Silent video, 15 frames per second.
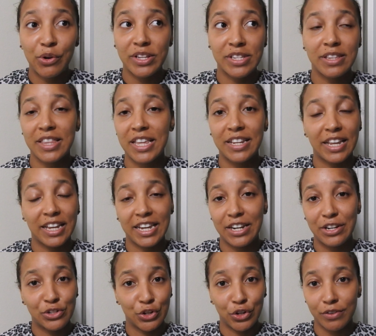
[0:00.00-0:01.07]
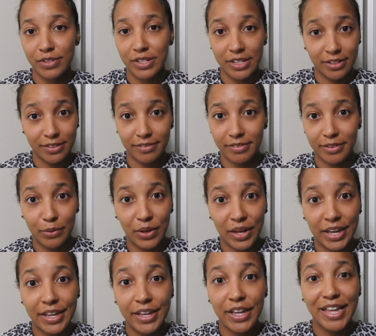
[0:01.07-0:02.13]
doesn't think that he deserves it,
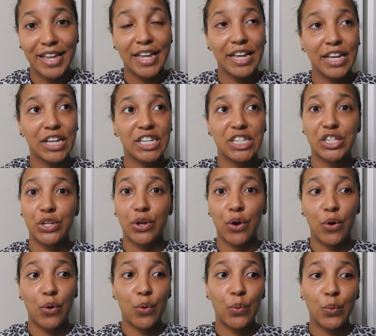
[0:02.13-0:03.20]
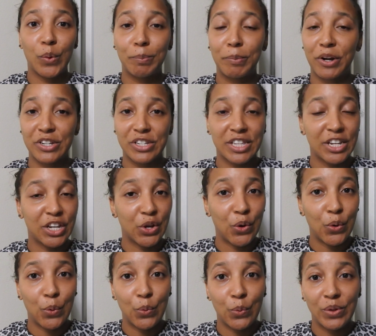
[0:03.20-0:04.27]
okay? So what
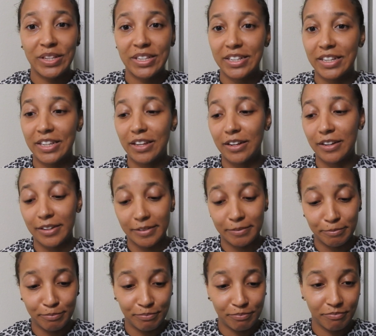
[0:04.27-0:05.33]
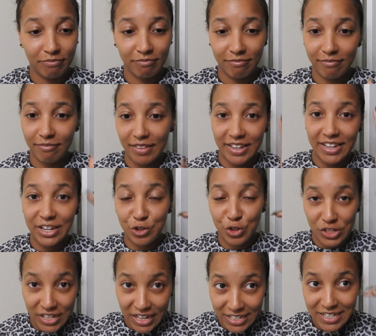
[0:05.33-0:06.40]
Marcelino, he
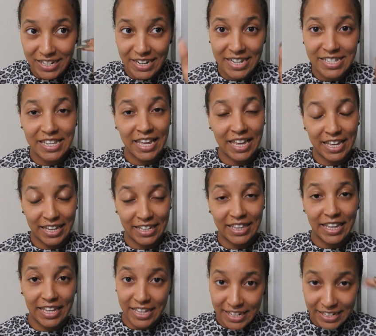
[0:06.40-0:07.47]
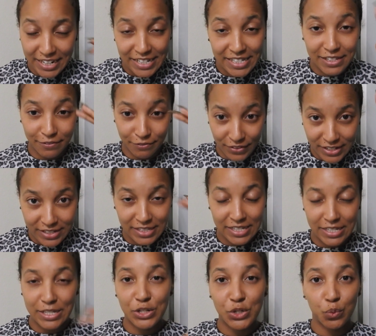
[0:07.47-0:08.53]
just gets it in his head that he needs to fix
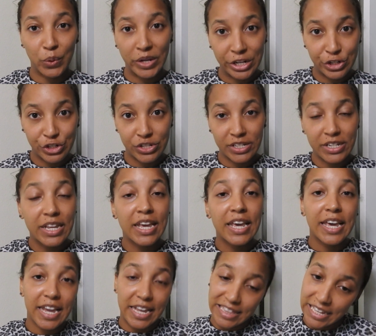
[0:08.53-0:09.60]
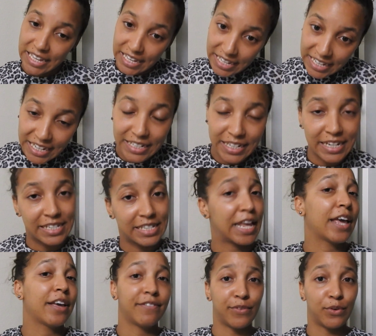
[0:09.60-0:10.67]
this situation and that he needs to
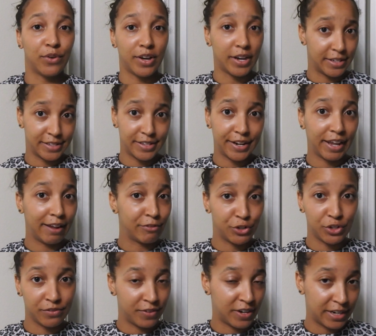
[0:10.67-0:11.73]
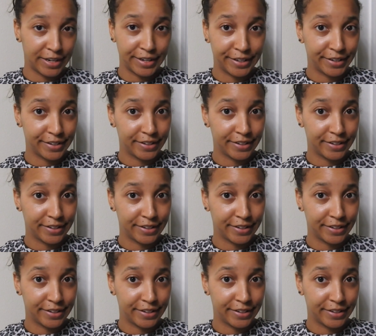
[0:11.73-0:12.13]
have full custody of Giovanni.